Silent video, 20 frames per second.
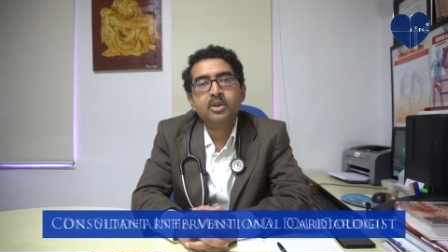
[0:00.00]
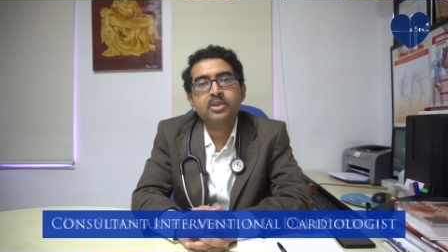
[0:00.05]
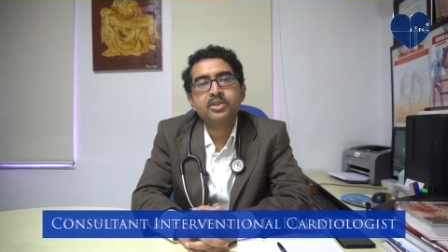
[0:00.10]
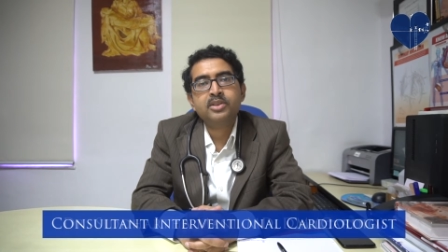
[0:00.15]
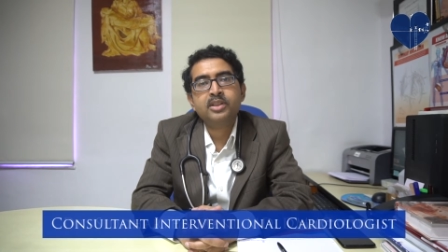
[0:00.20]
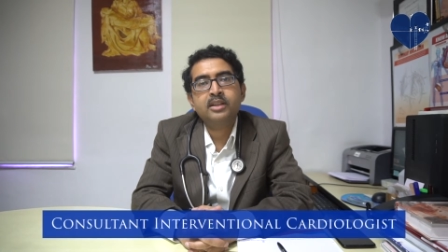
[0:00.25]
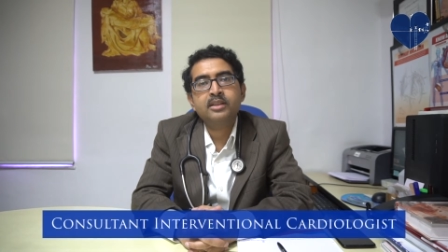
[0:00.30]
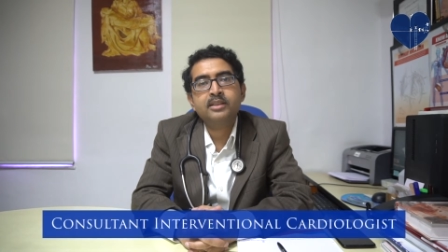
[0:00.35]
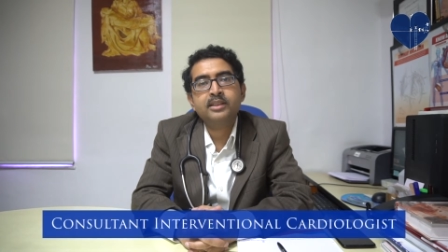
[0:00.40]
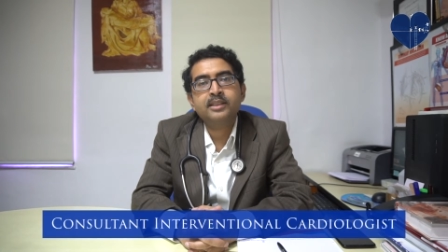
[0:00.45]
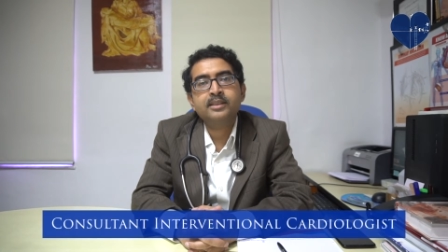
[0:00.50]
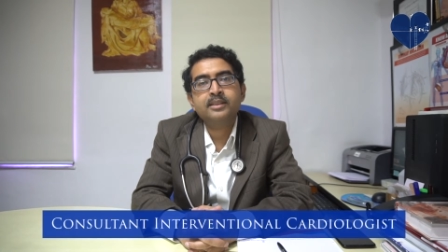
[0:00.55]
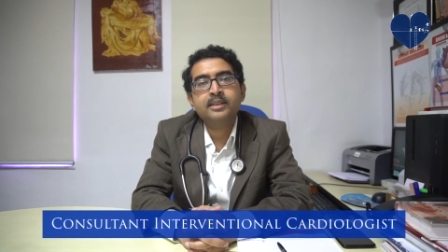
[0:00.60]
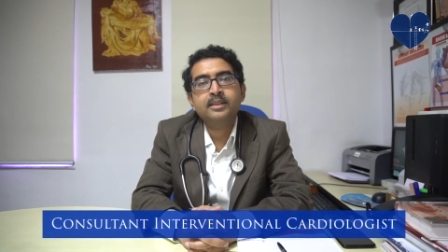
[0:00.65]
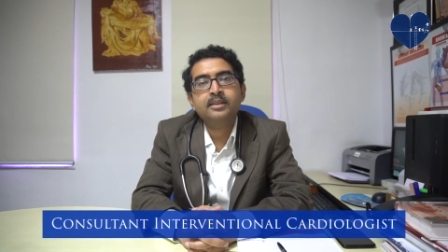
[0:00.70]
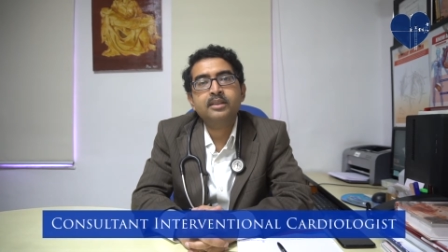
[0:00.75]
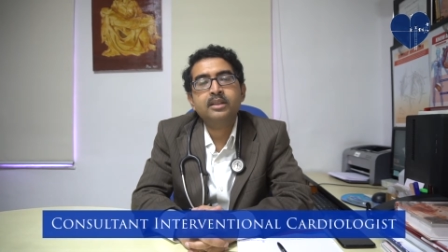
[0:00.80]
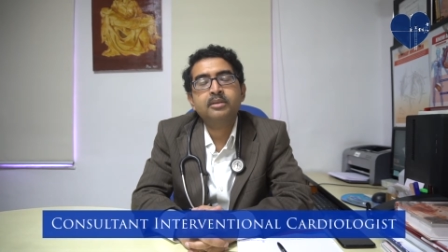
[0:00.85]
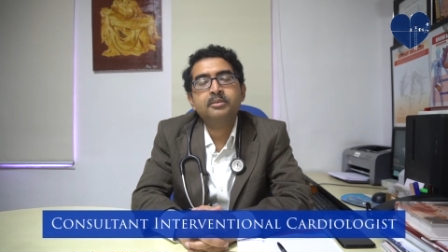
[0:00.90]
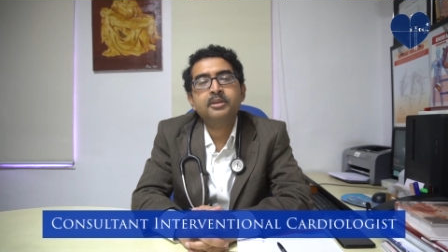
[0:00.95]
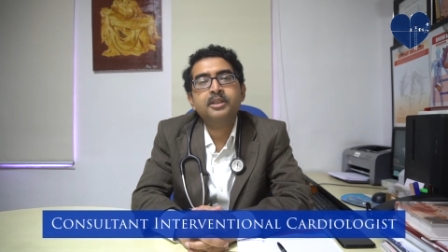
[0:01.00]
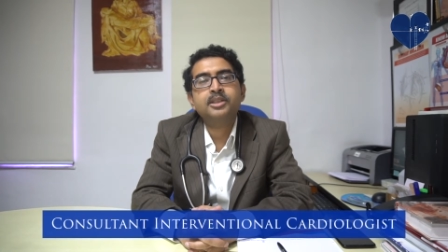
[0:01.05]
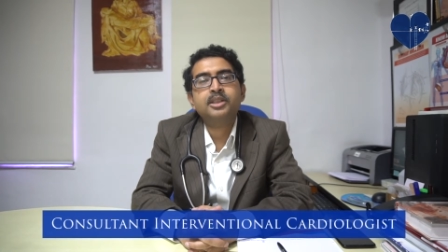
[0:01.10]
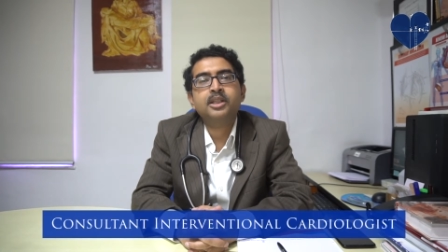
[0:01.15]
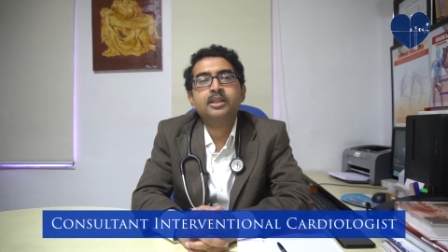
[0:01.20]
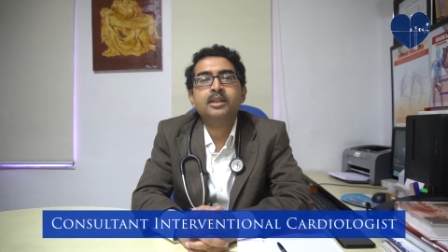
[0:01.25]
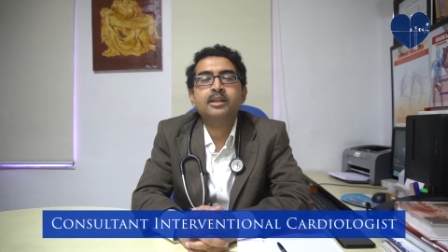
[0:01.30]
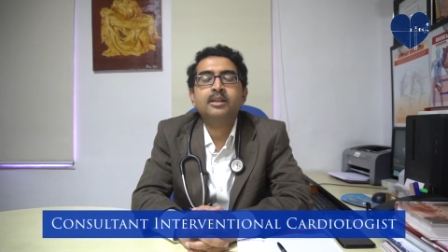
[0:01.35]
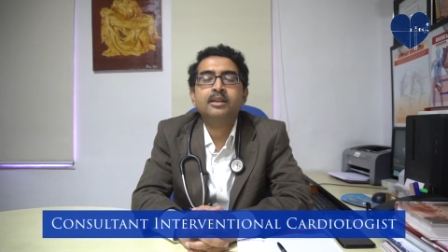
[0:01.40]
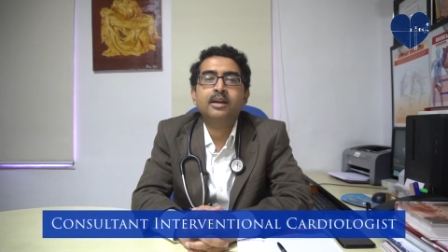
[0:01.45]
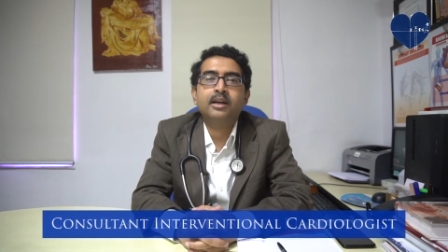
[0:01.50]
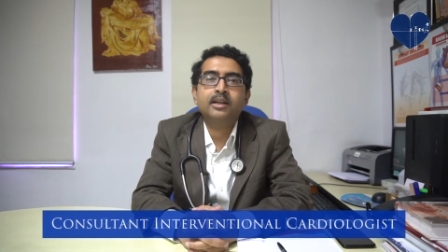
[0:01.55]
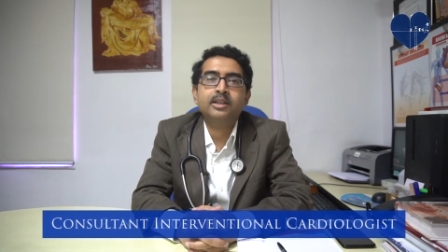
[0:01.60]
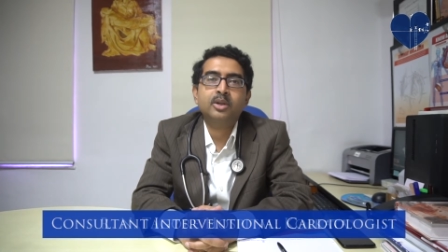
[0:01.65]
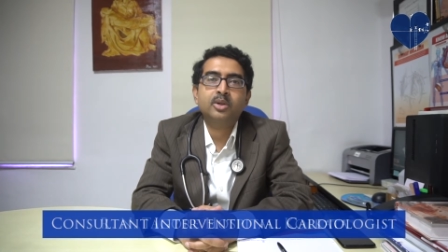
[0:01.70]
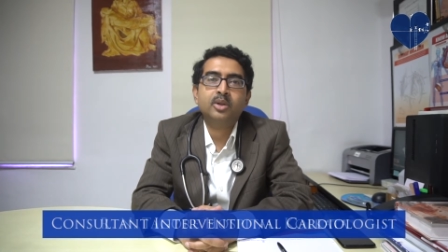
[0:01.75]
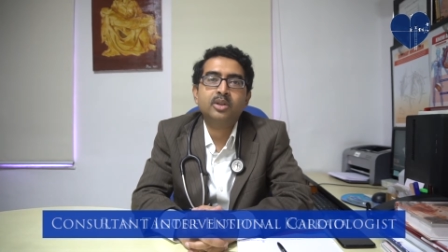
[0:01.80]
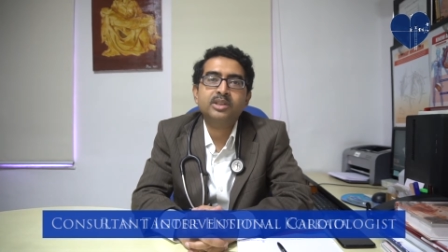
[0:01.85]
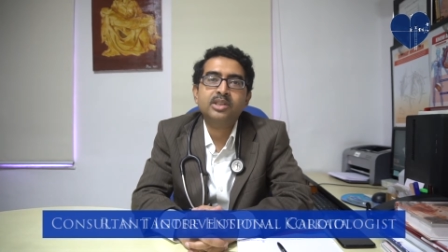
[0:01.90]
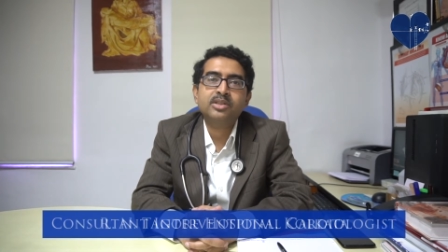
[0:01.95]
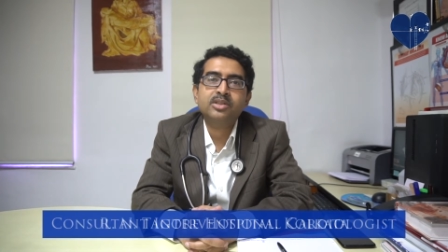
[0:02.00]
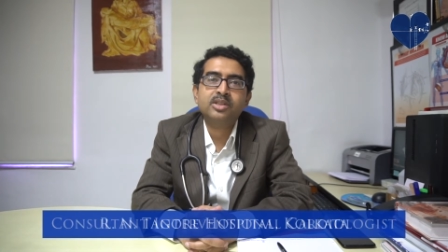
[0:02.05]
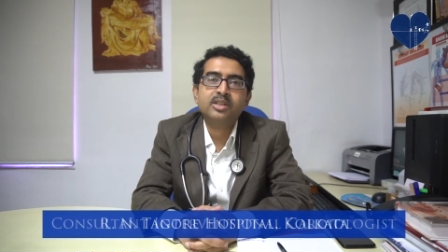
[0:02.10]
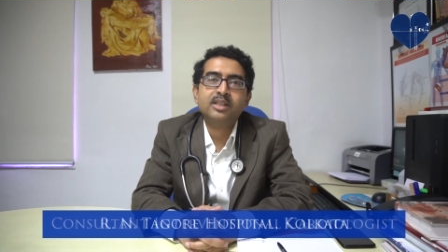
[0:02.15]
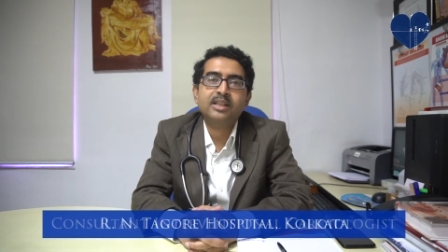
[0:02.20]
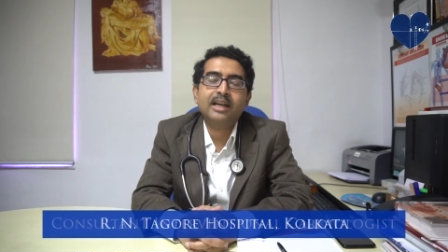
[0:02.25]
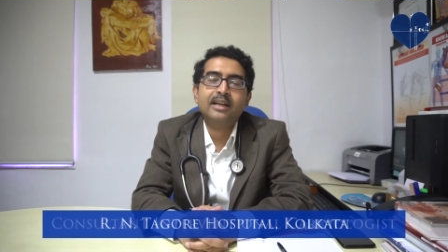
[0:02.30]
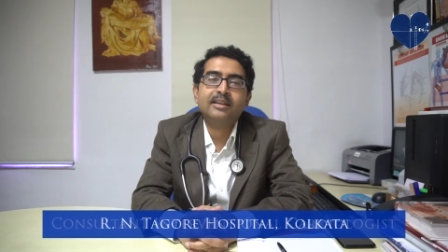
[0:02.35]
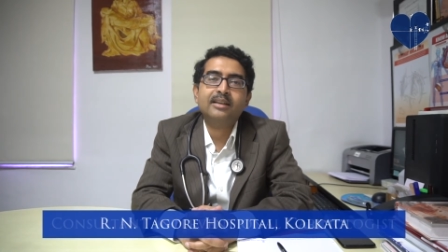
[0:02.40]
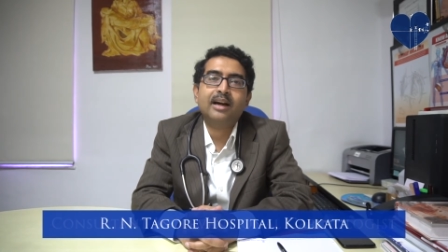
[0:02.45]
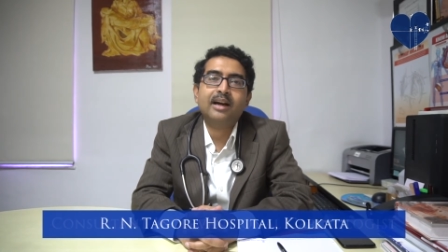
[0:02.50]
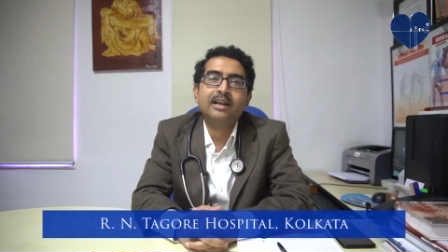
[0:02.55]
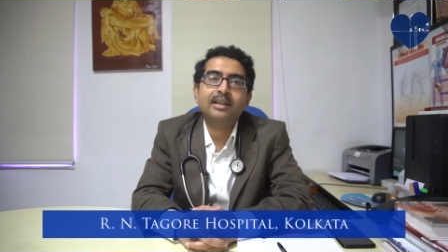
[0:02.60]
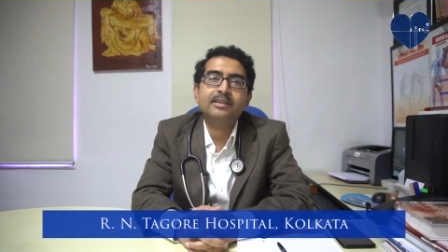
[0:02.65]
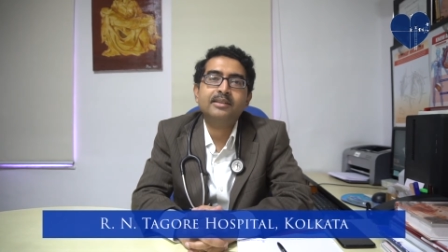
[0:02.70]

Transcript: Consultant Interventional Cardiologist at R.